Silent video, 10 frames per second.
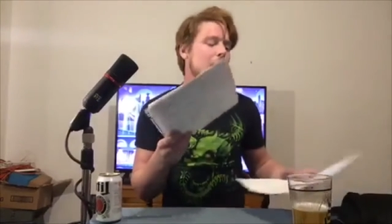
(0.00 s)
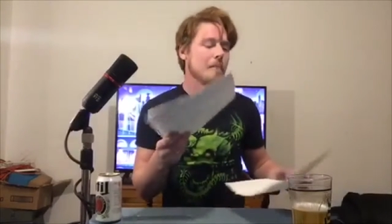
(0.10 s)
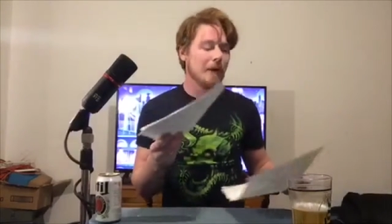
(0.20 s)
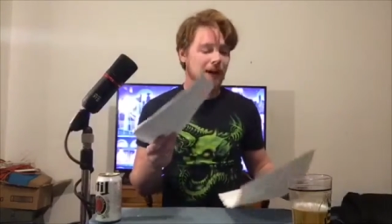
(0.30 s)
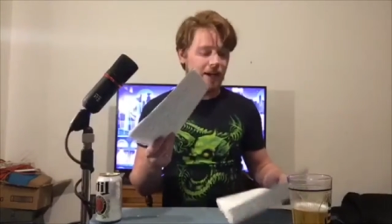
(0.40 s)

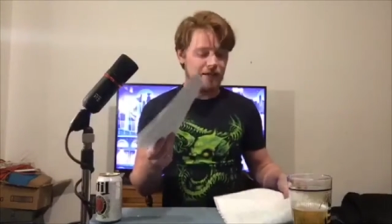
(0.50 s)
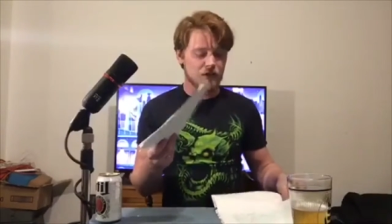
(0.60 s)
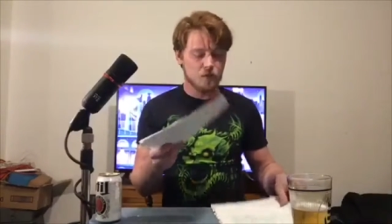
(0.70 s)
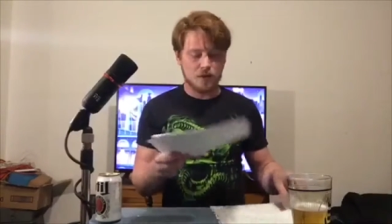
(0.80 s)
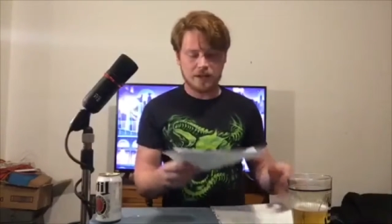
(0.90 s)
but if you
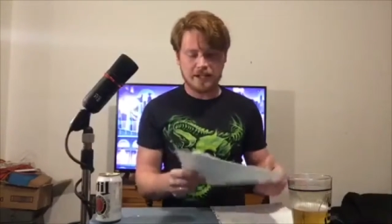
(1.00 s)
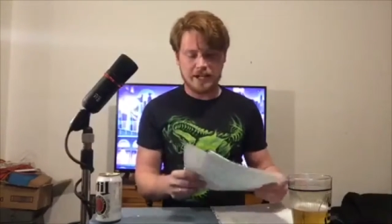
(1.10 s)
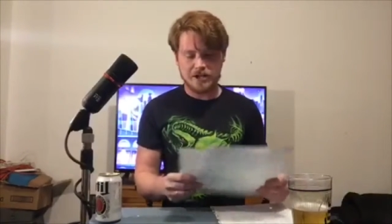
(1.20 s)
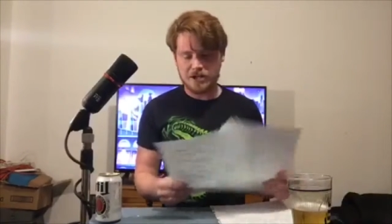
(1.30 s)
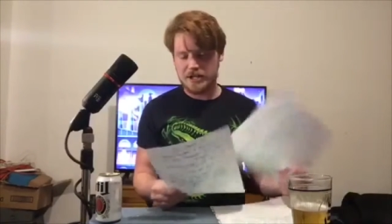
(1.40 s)
want to
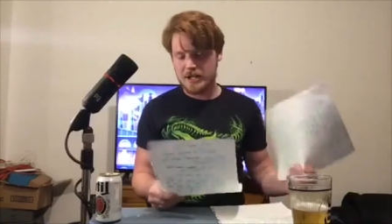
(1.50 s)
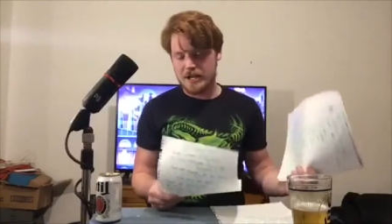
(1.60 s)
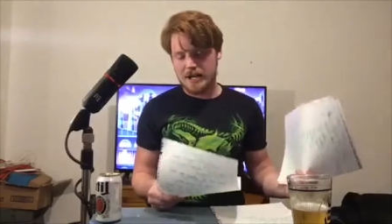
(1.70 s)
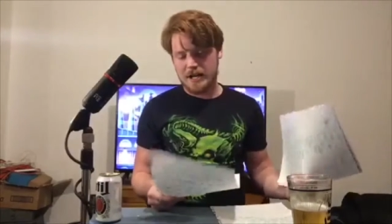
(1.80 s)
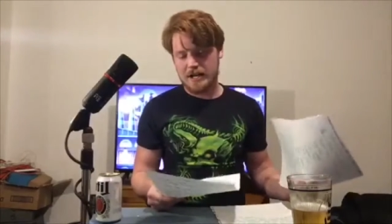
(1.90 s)
catch it,
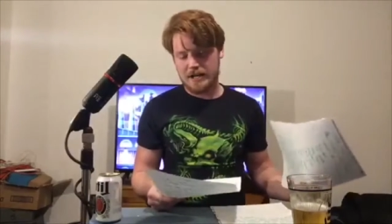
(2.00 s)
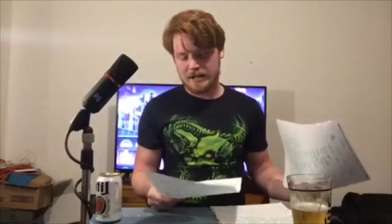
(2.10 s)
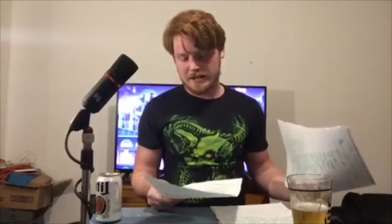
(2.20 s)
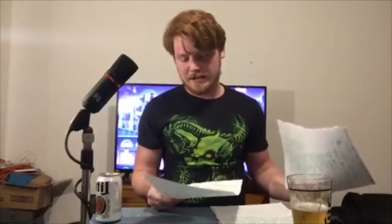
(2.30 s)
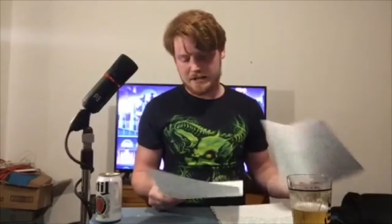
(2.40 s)

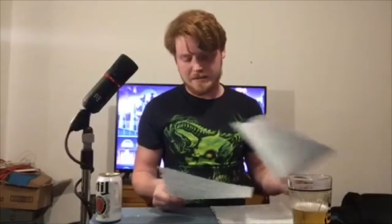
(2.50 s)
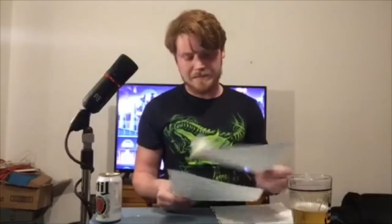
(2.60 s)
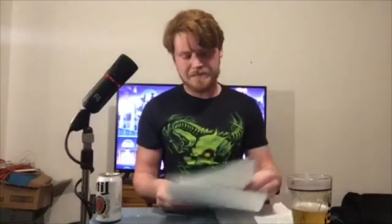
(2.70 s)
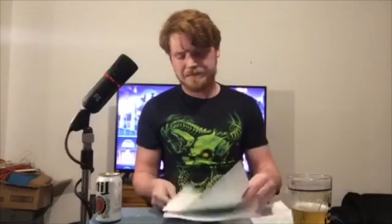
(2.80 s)
we're